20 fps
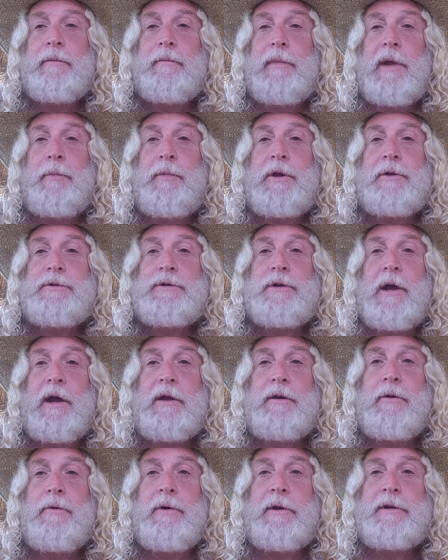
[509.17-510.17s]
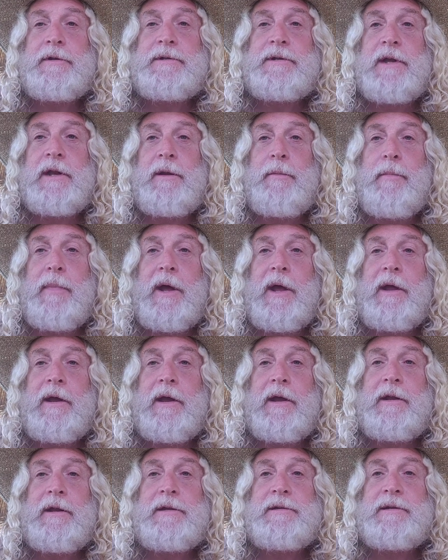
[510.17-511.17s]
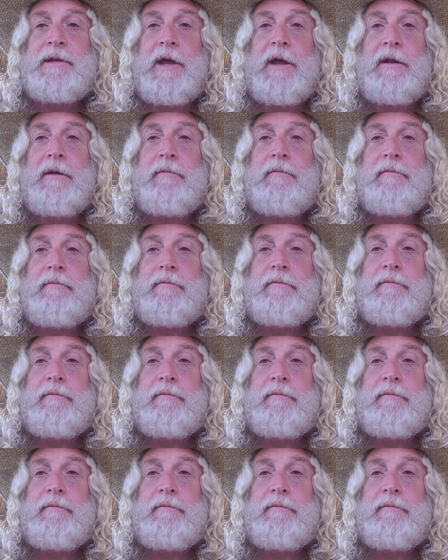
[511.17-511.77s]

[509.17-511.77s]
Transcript: Maybe you tried going to Citibank and they said,